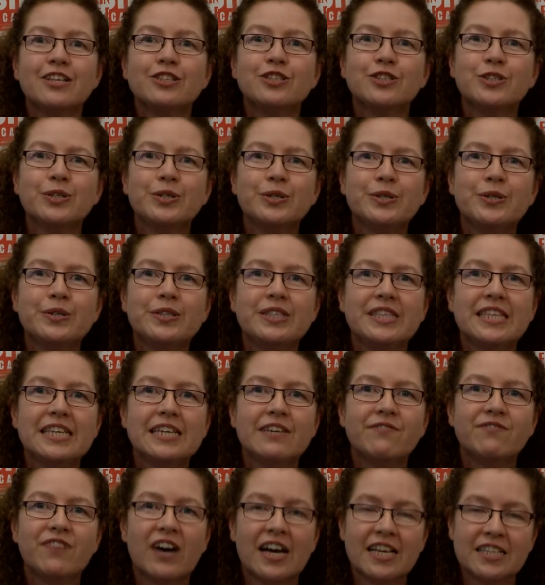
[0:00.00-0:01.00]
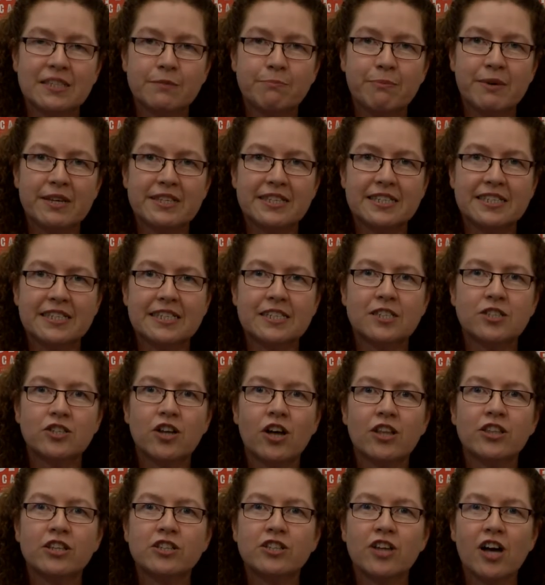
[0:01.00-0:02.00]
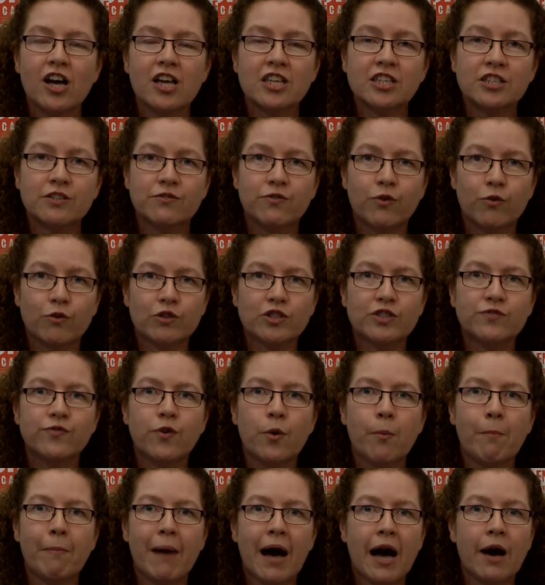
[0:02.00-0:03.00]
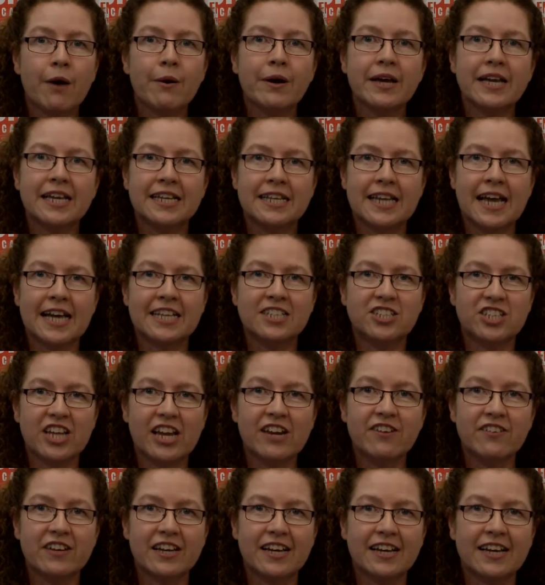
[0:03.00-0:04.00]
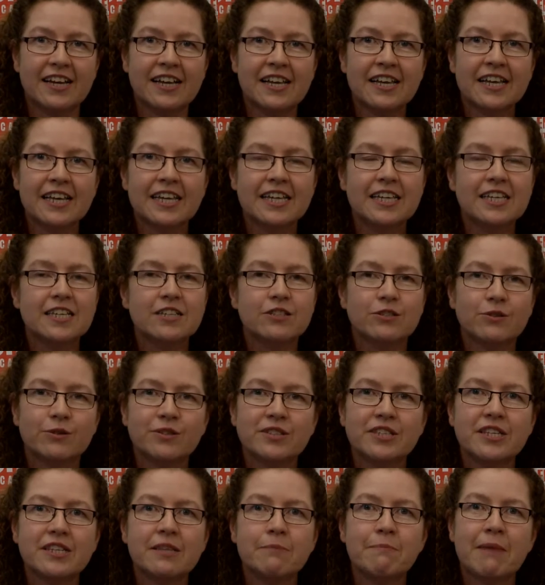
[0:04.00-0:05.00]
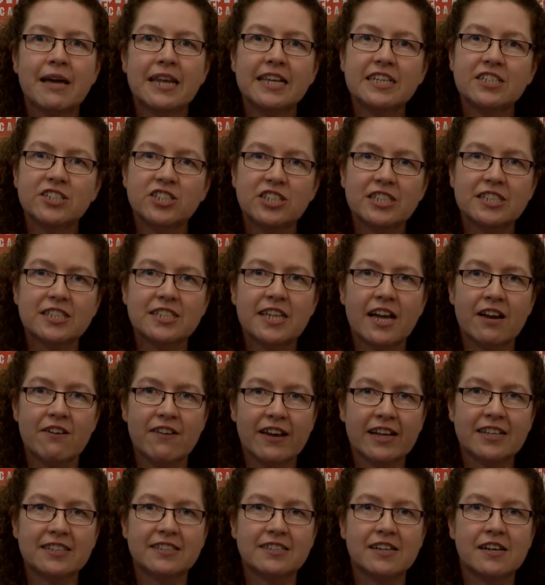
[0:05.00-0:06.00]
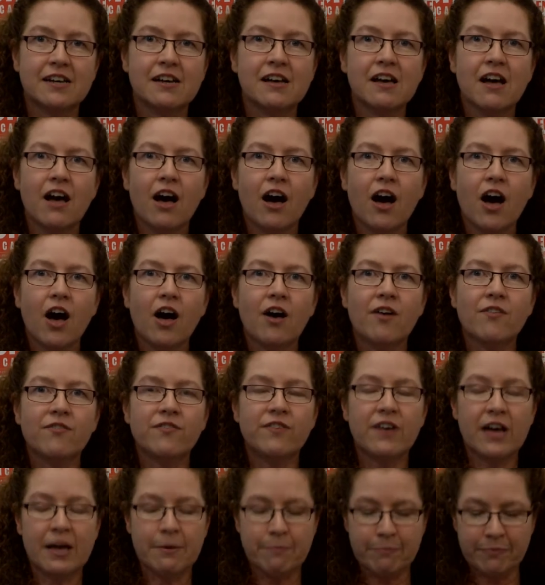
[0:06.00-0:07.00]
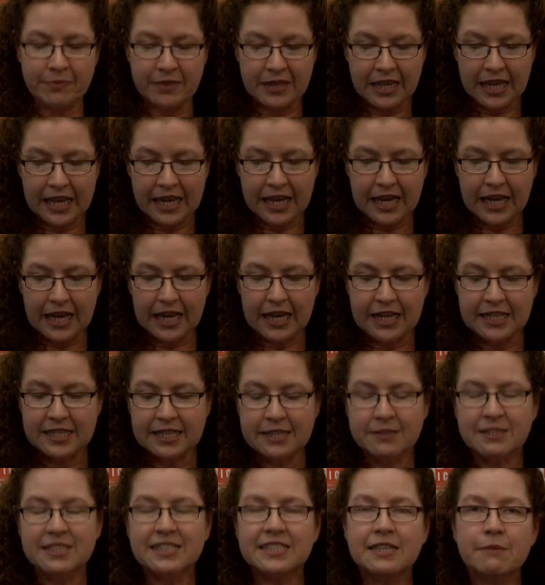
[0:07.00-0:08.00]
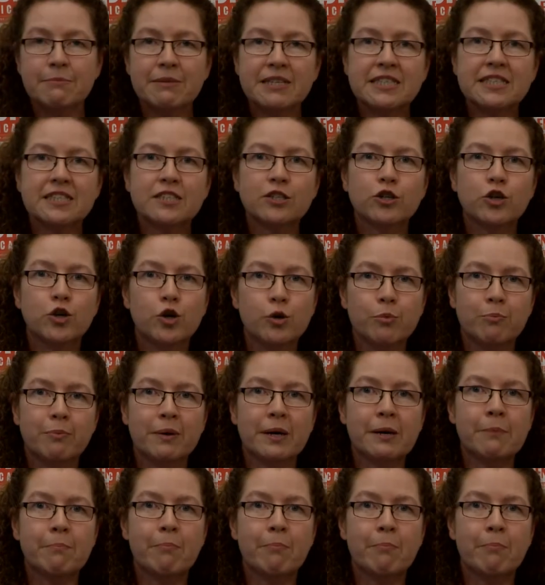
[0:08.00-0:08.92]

to the vice president on the task force for power in Nigeria. He is also the managing director of um, uh, Simmons Cooper